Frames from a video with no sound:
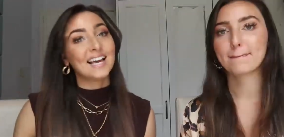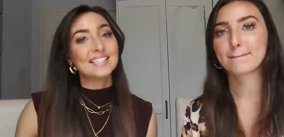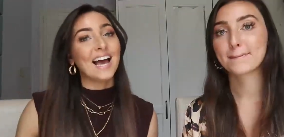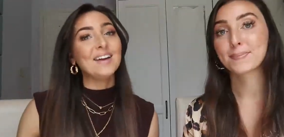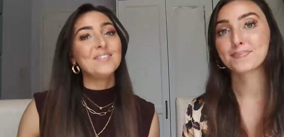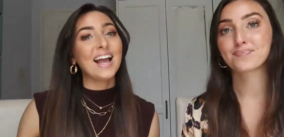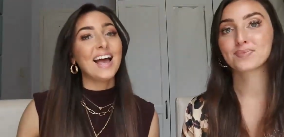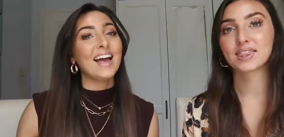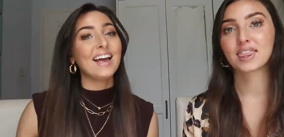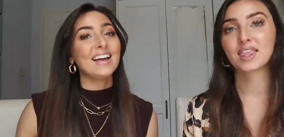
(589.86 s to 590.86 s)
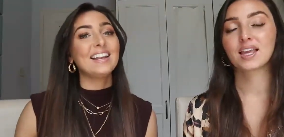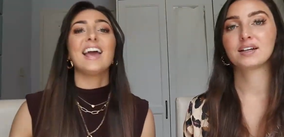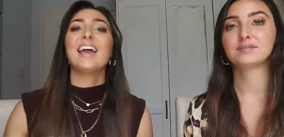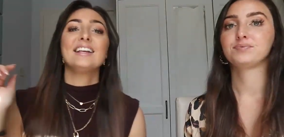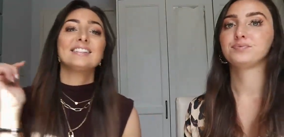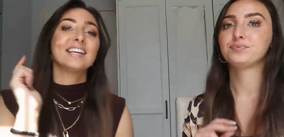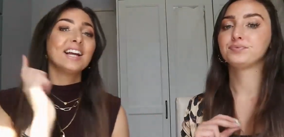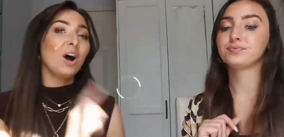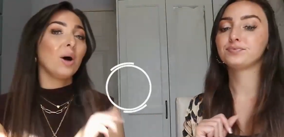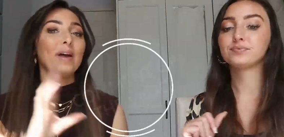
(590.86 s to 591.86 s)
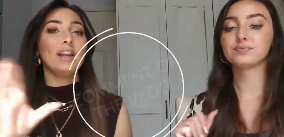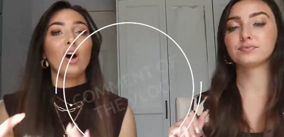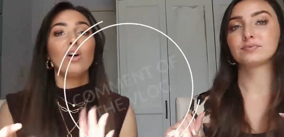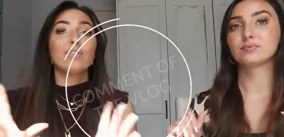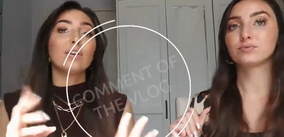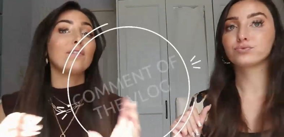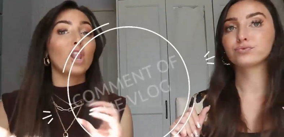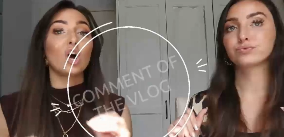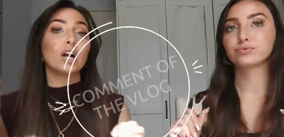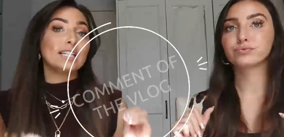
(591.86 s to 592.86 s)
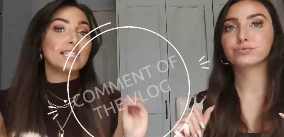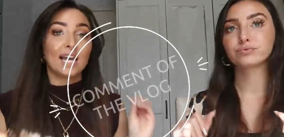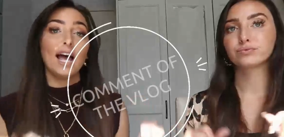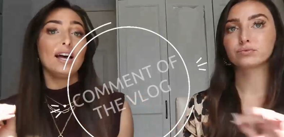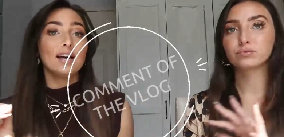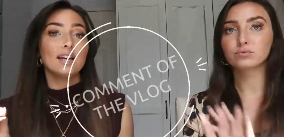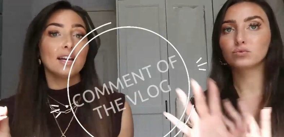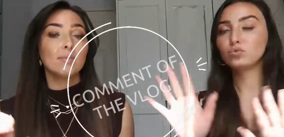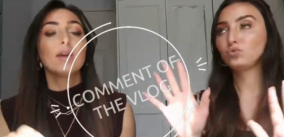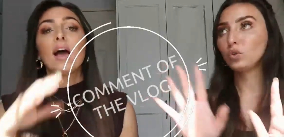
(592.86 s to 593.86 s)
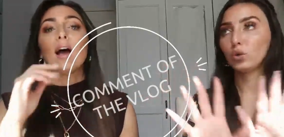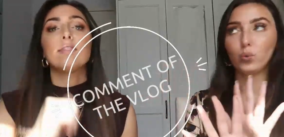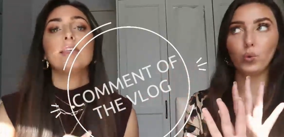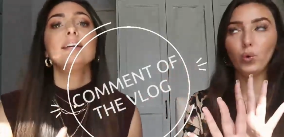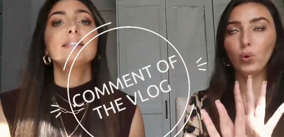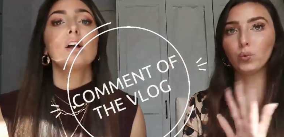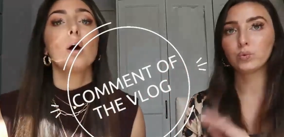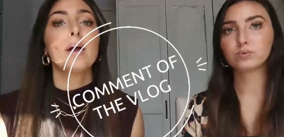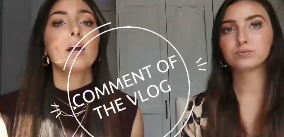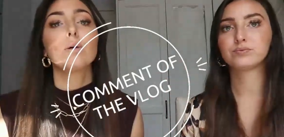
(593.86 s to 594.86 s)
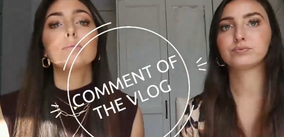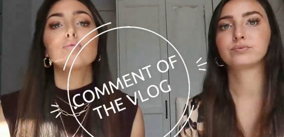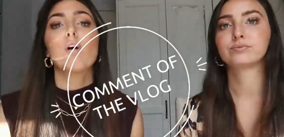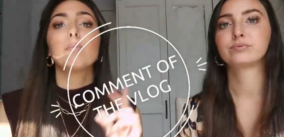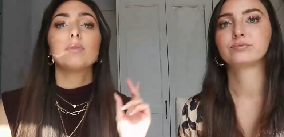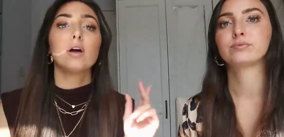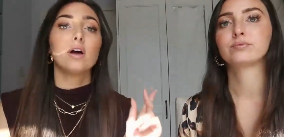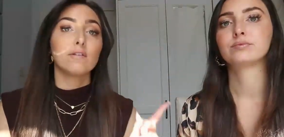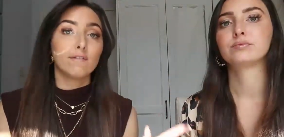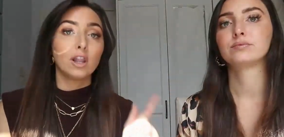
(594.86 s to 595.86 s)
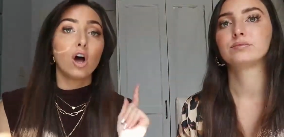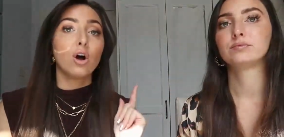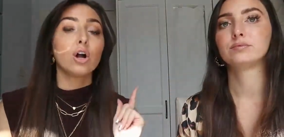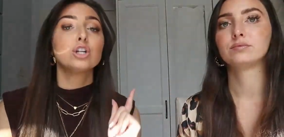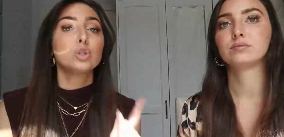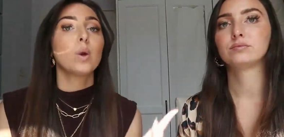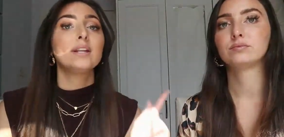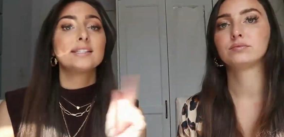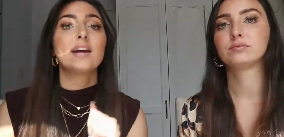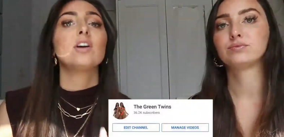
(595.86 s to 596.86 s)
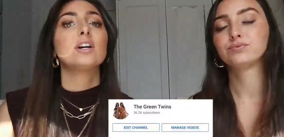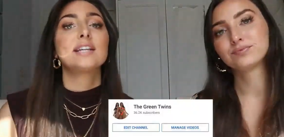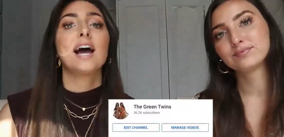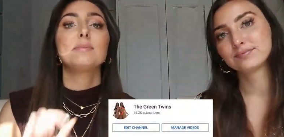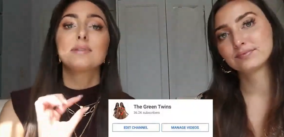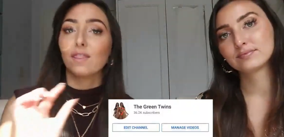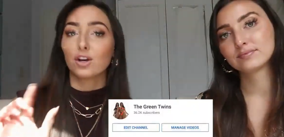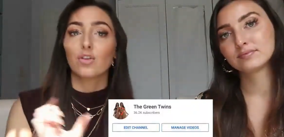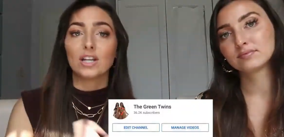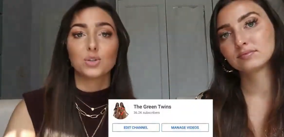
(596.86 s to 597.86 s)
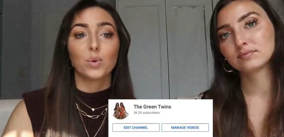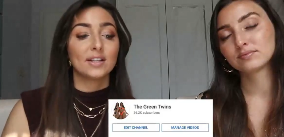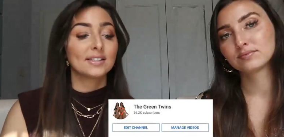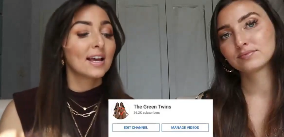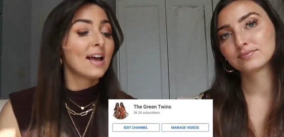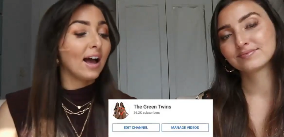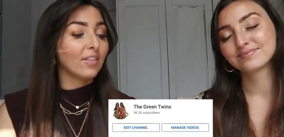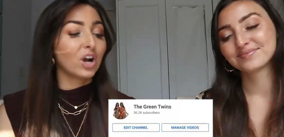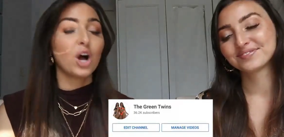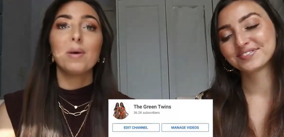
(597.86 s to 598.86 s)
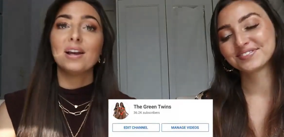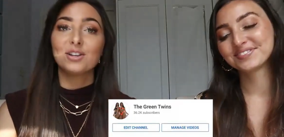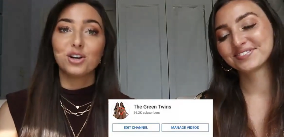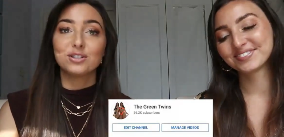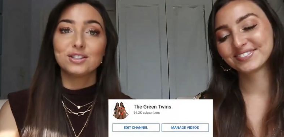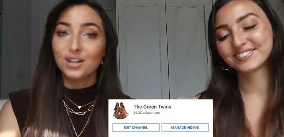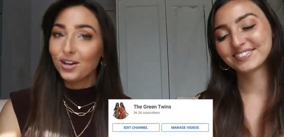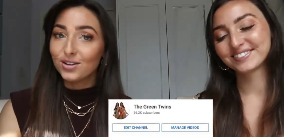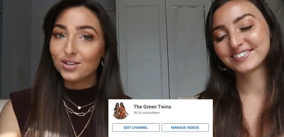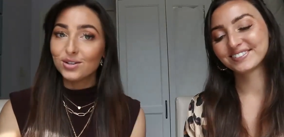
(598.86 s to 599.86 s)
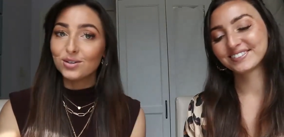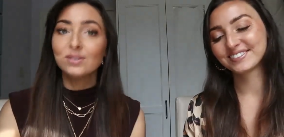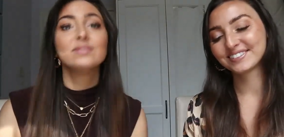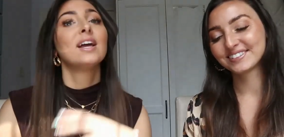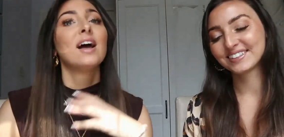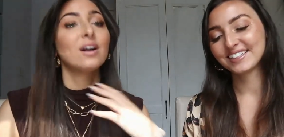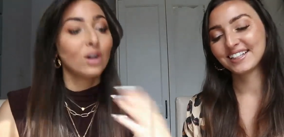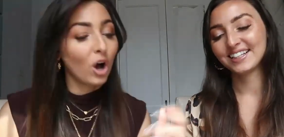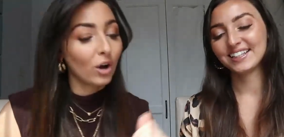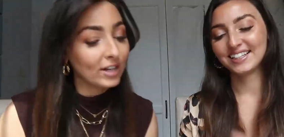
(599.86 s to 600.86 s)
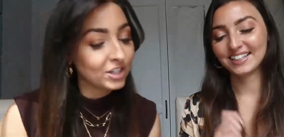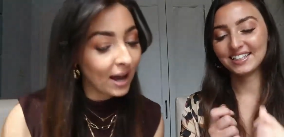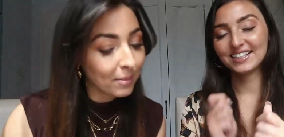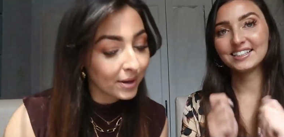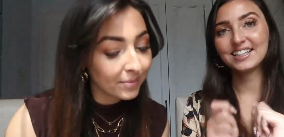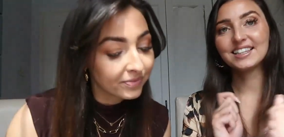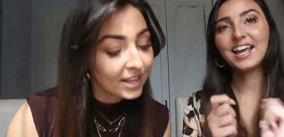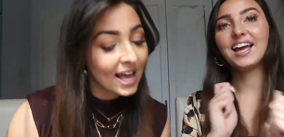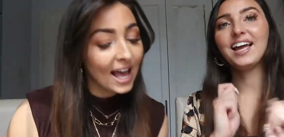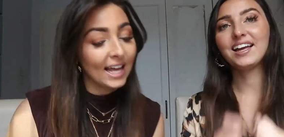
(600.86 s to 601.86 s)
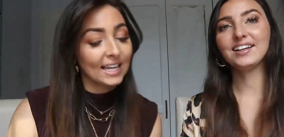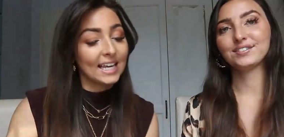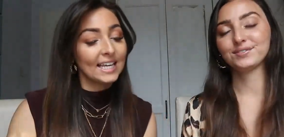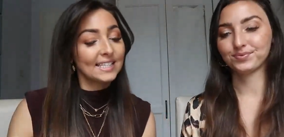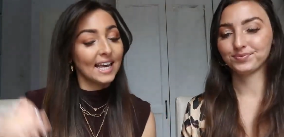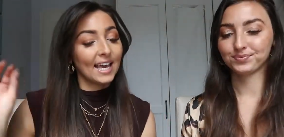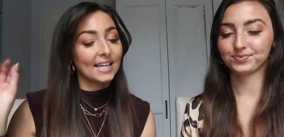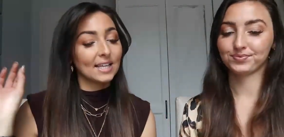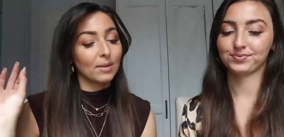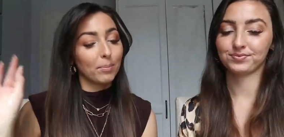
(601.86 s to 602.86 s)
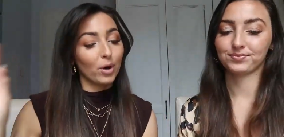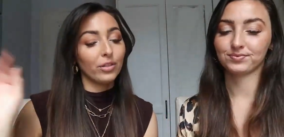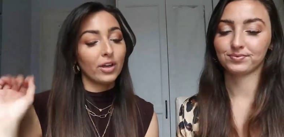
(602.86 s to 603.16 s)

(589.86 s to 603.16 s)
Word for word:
Speaker 1: that time again. It's the comment of the vlog time. And this Ooh. comment comes from the vlog Twin Stereotypes, the Green Twins. And the comment goes to... Corey Chapman, and he says, both